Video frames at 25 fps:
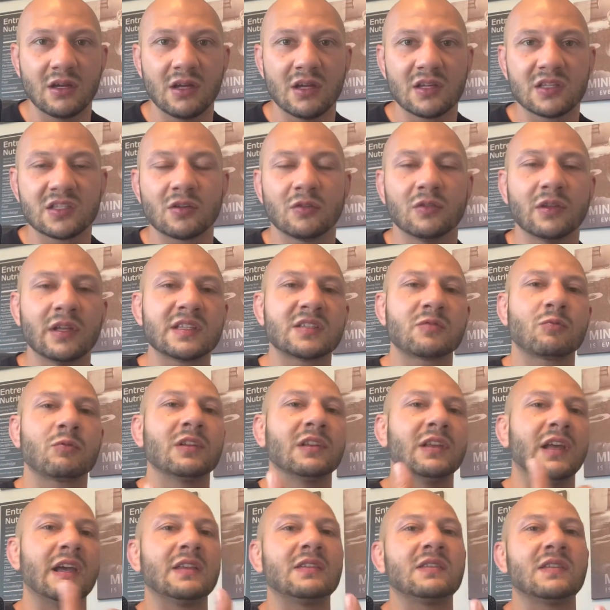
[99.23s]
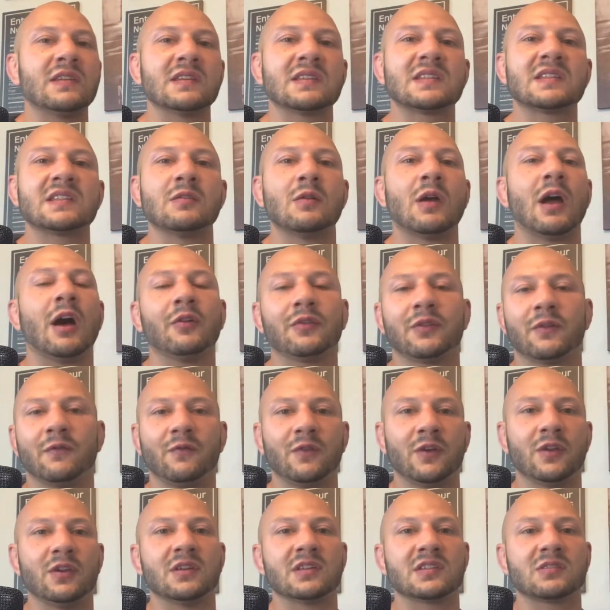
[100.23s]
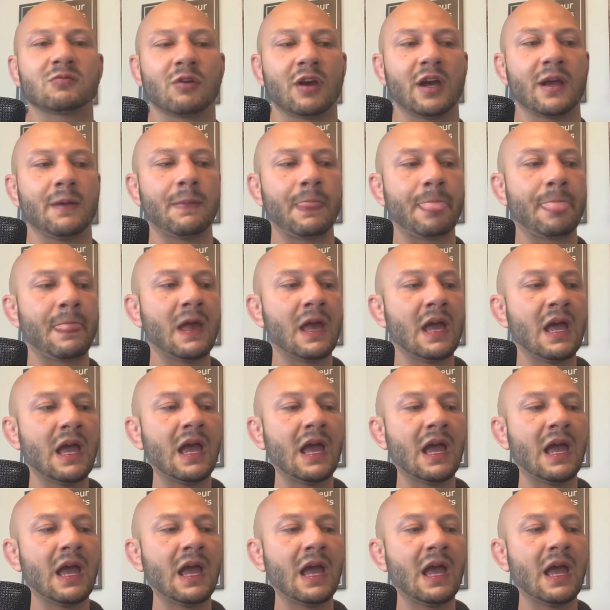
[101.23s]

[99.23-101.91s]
So let's relate this to health and fitness, right?